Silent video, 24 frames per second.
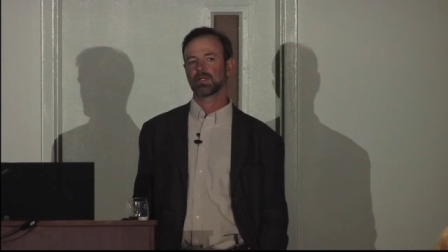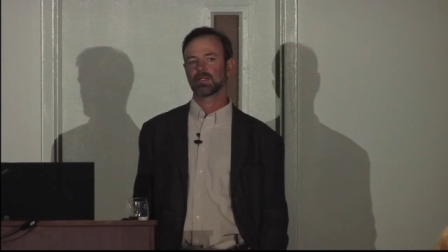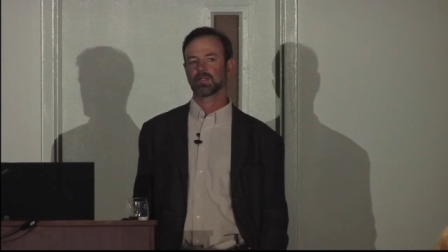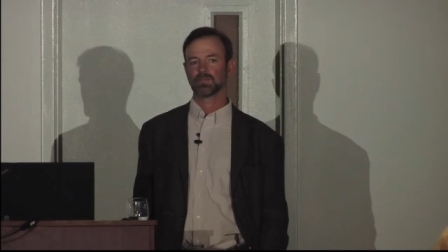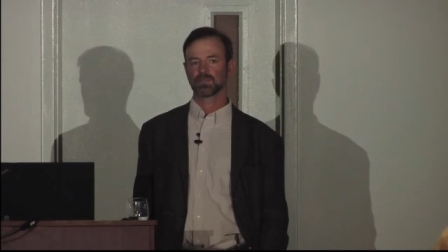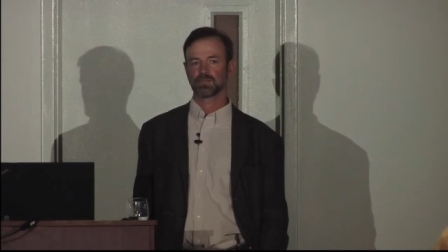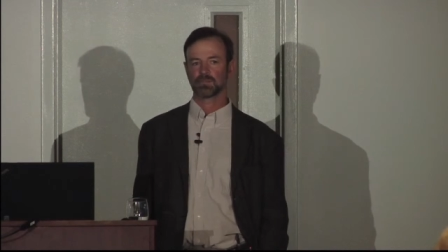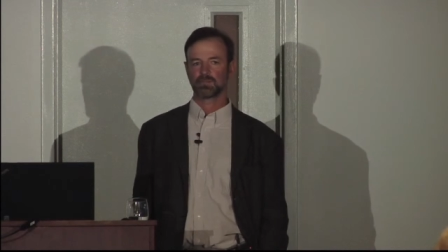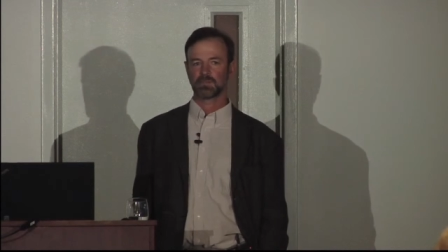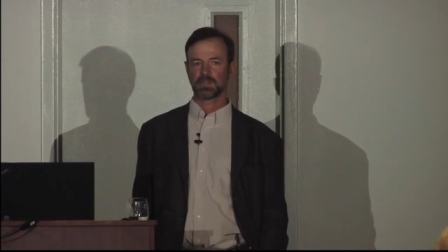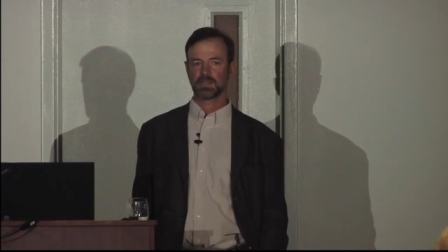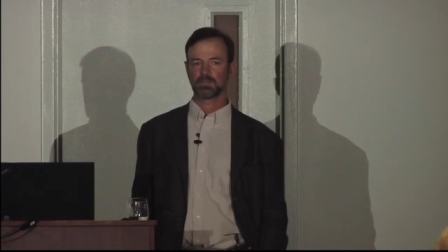by
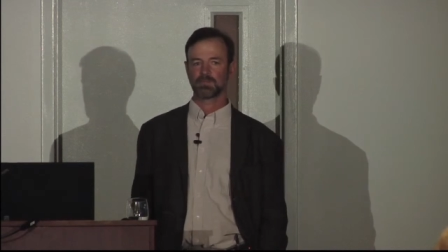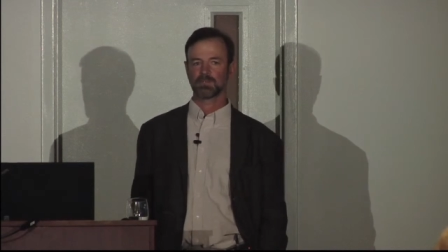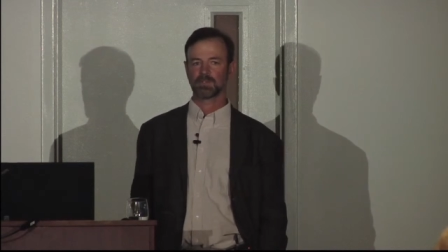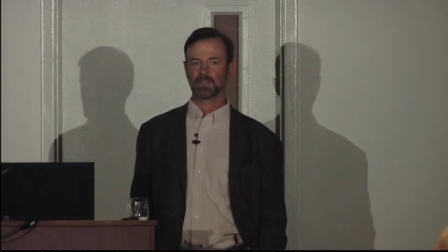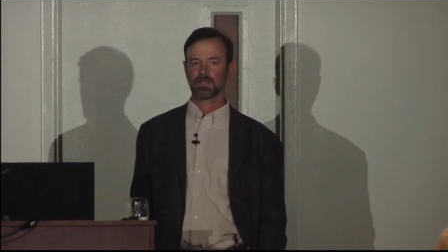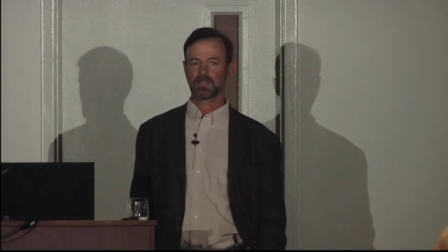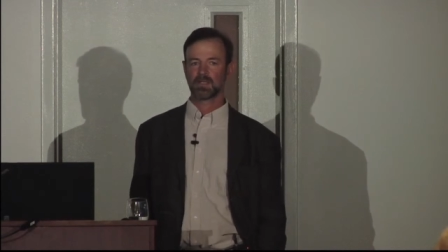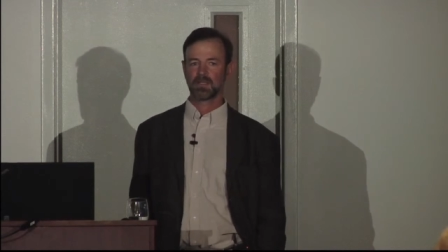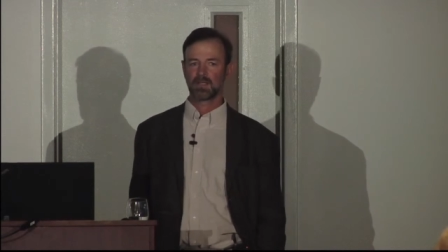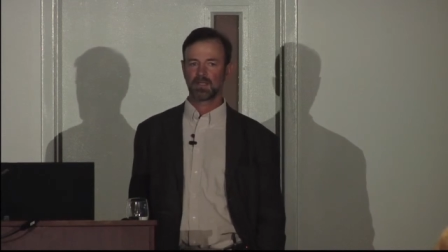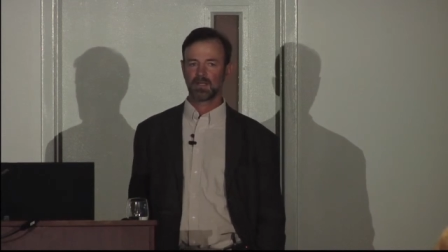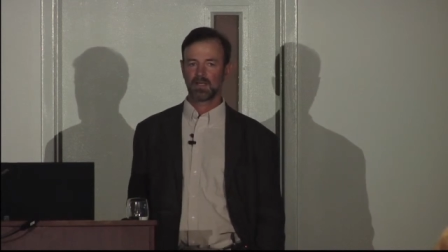local
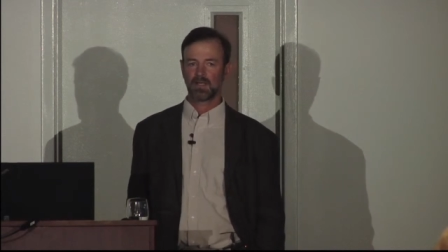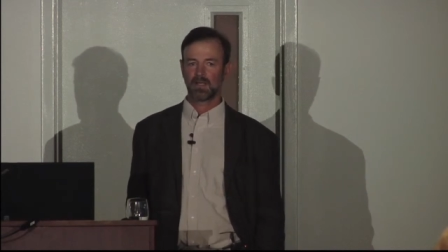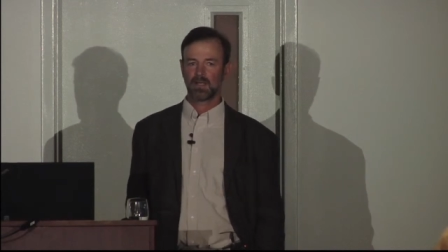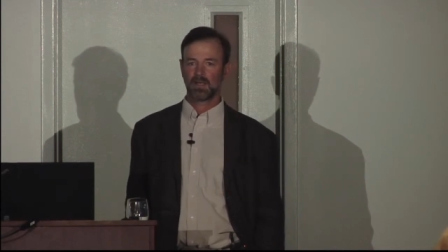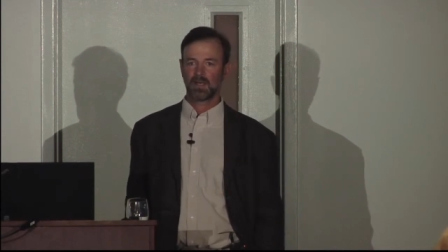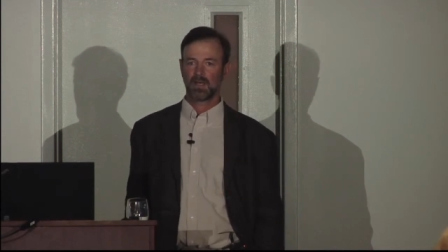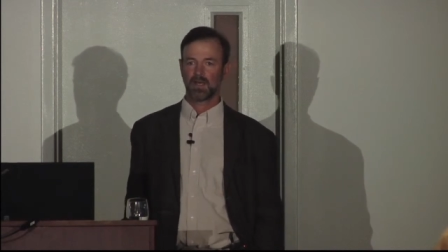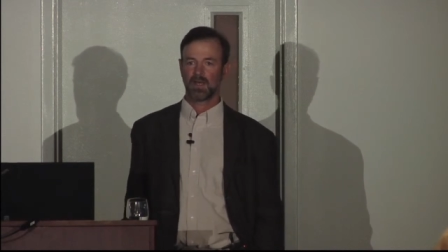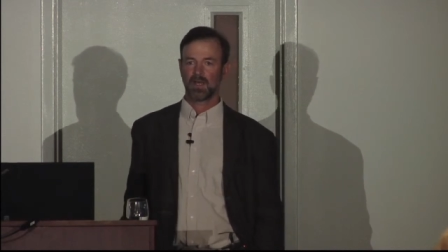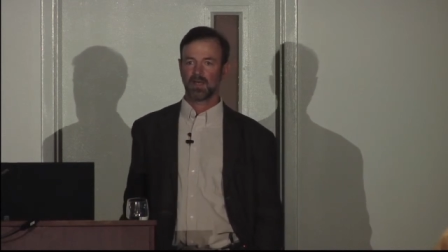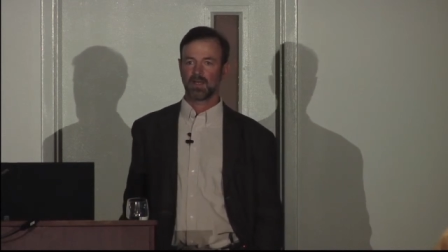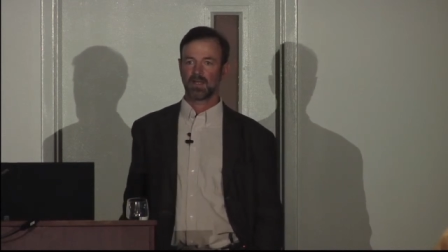people,
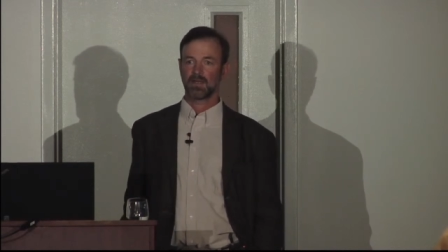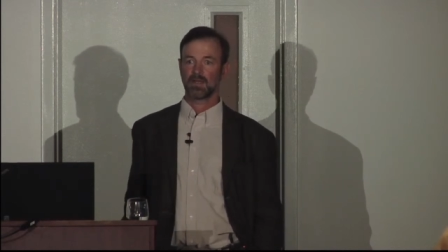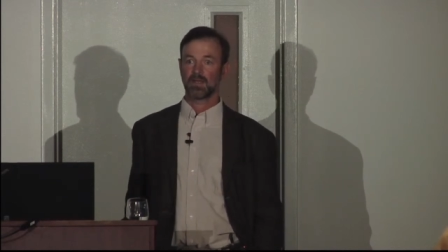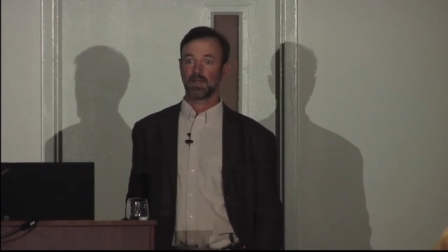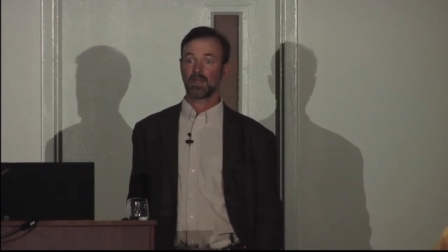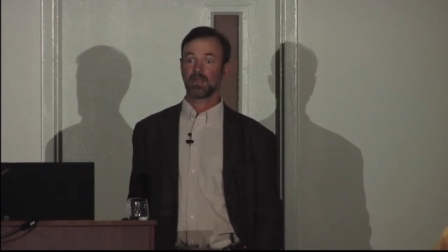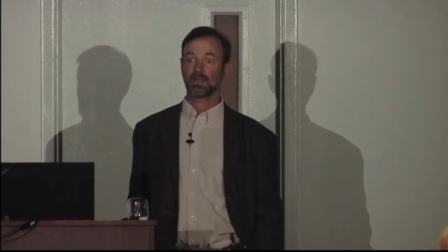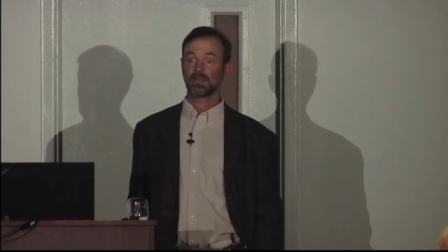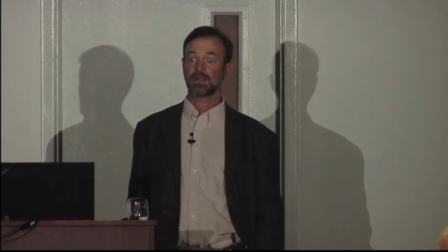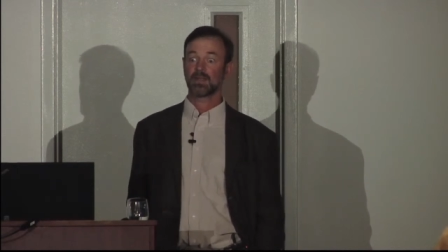and